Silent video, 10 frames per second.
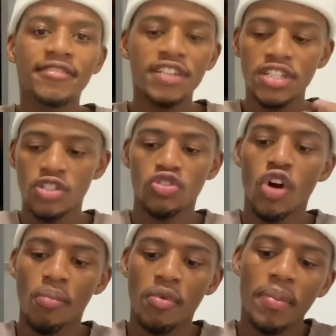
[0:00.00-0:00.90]
fit
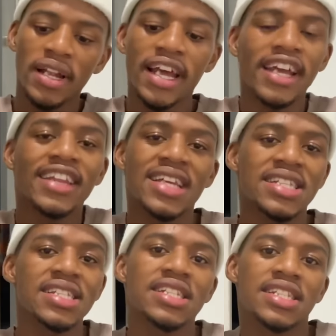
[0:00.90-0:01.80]
top, but, like, it
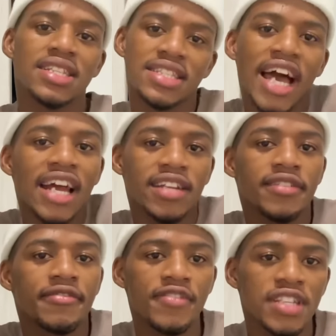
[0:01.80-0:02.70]
doesn't tight
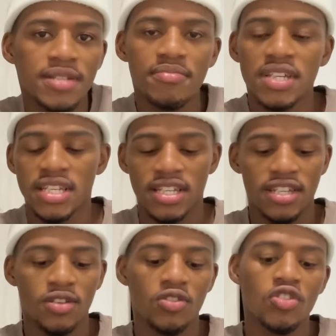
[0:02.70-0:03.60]
fit me,
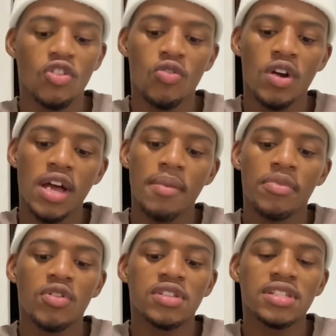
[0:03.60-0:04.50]
you know,
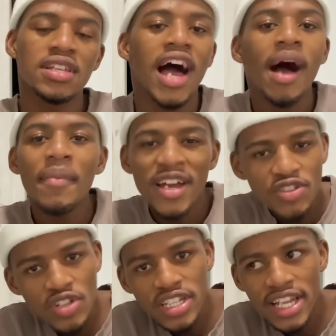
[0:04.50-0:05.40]
because I'm
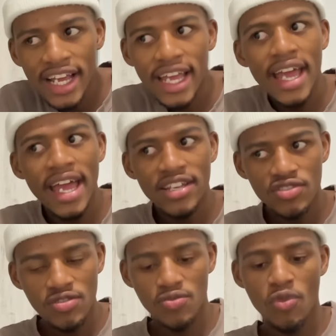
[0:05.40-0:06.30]
actually, like, an
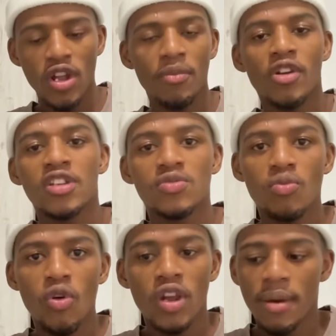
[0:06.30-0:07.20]
extra small. I'm not a
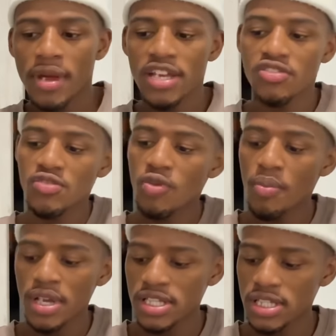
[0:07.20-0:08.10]
small, I'm an extra small
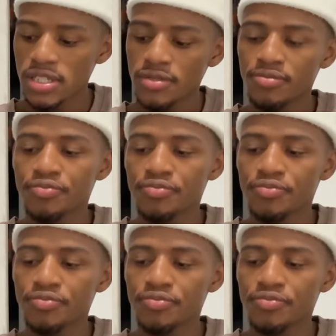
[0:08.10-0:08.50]
person.